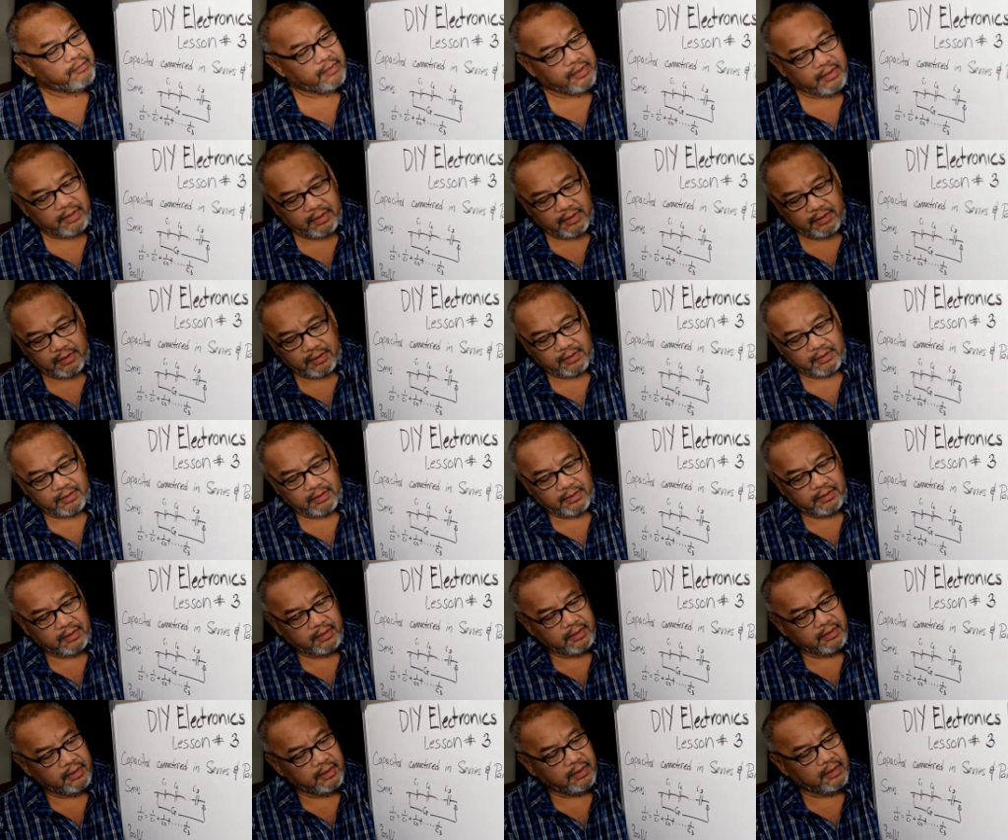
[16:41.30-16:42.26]
here
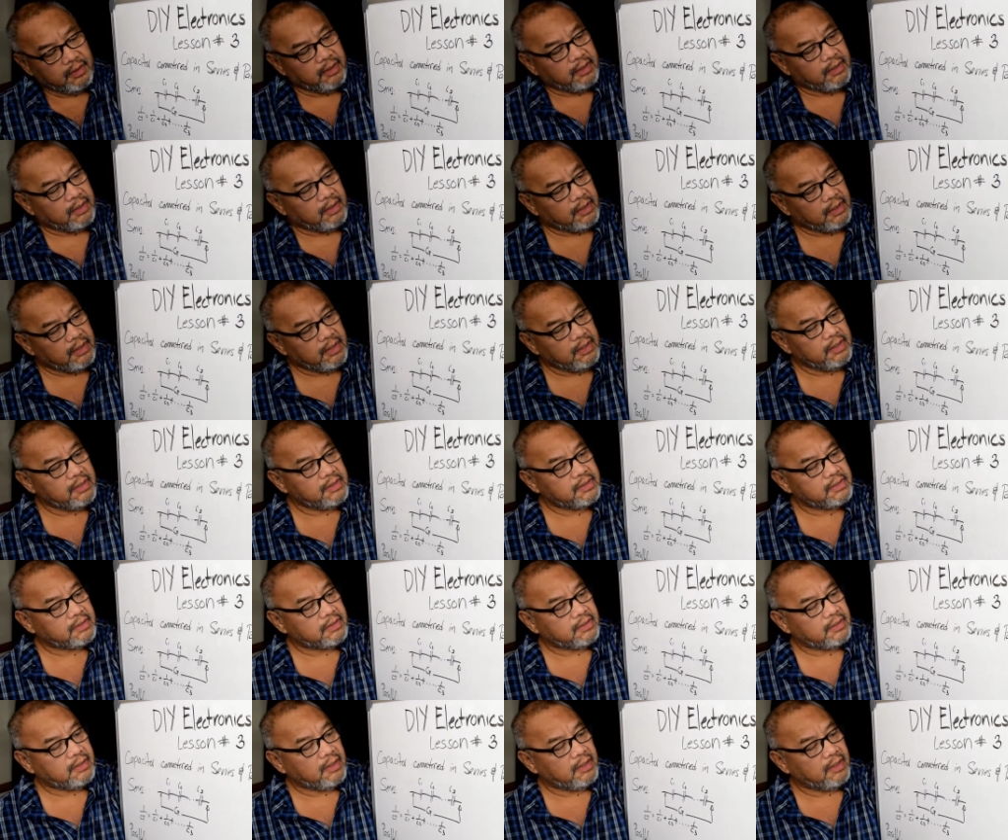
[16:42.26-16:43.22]
is
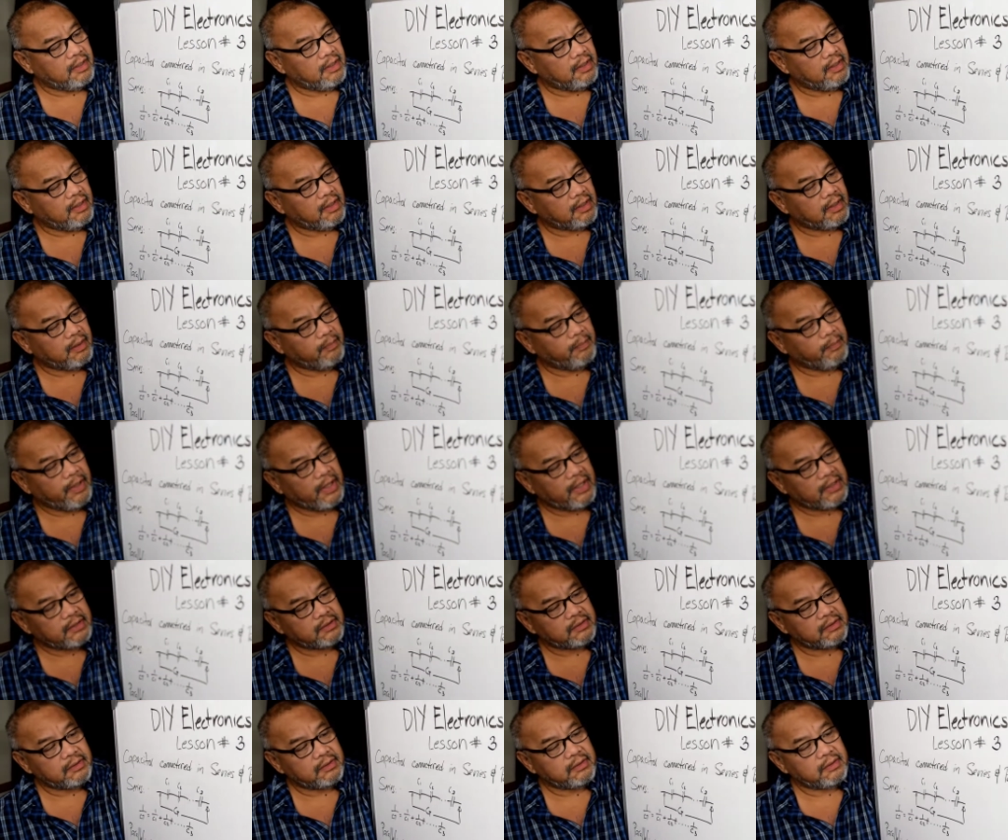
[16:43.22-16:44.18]
the
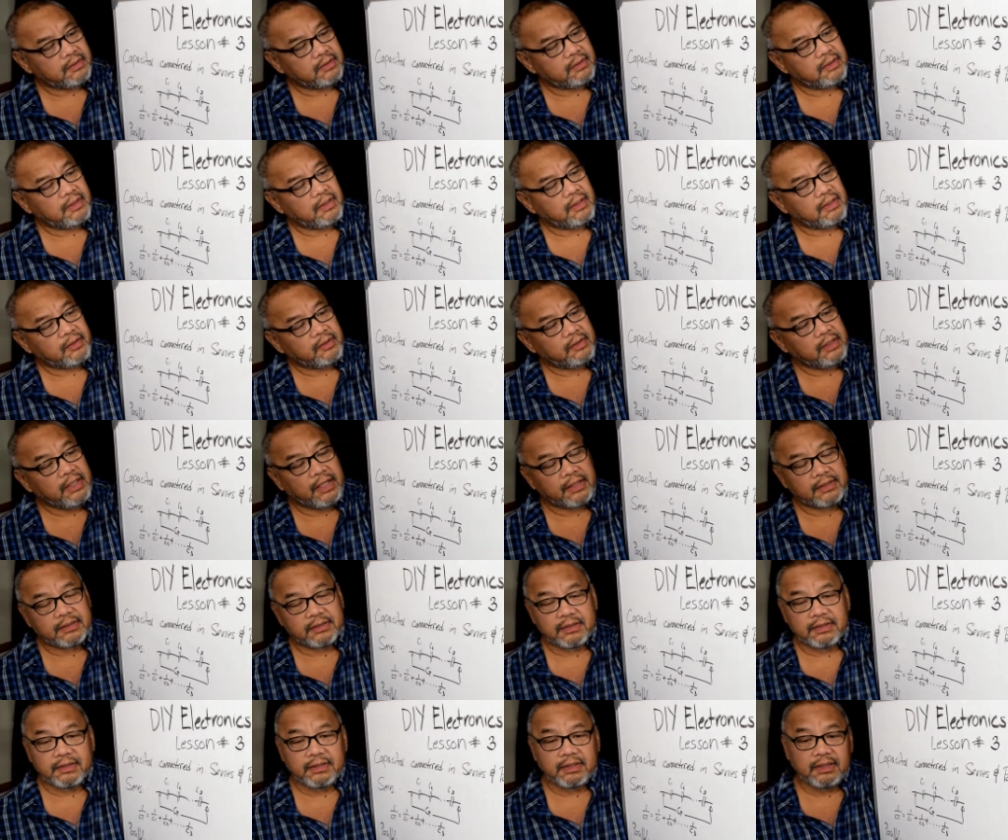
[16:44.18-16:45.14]
capacitor
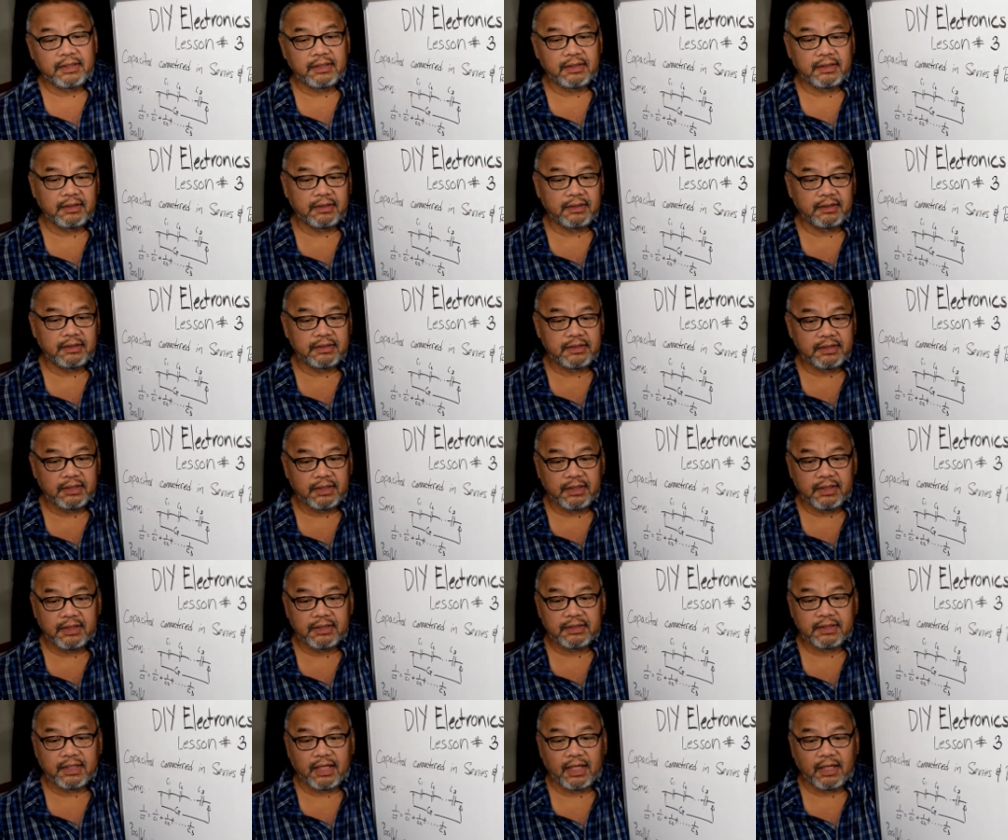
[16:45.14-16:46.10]
connected in
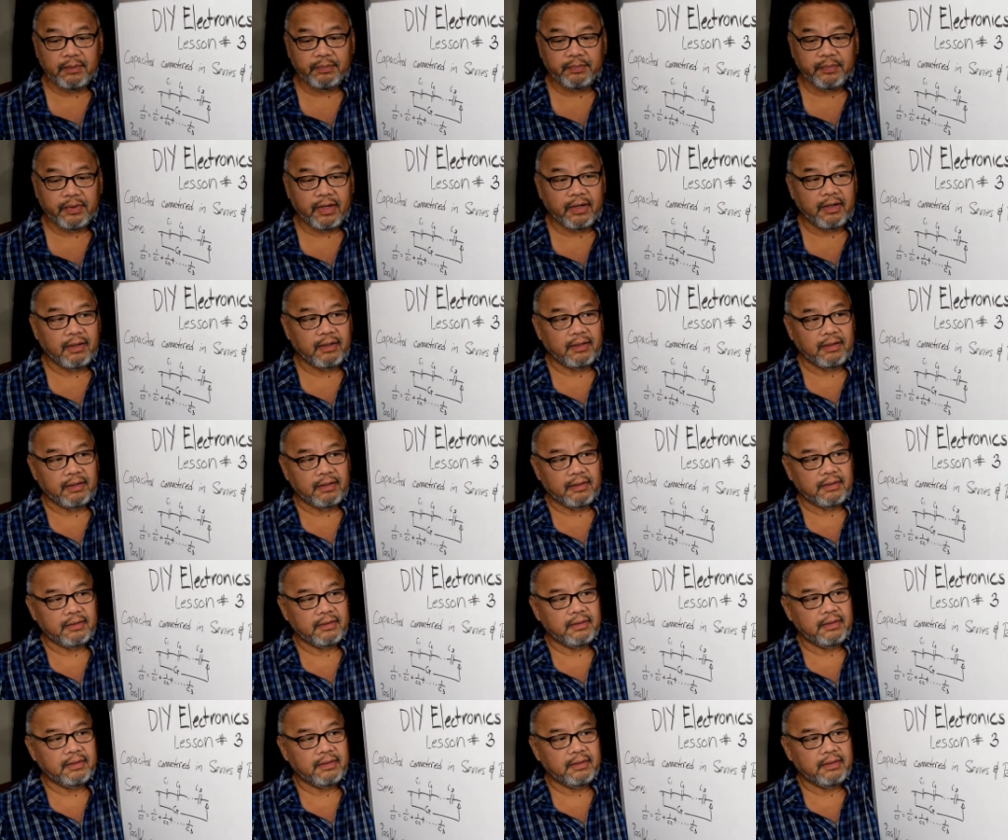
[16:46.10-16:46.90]
series and parallel.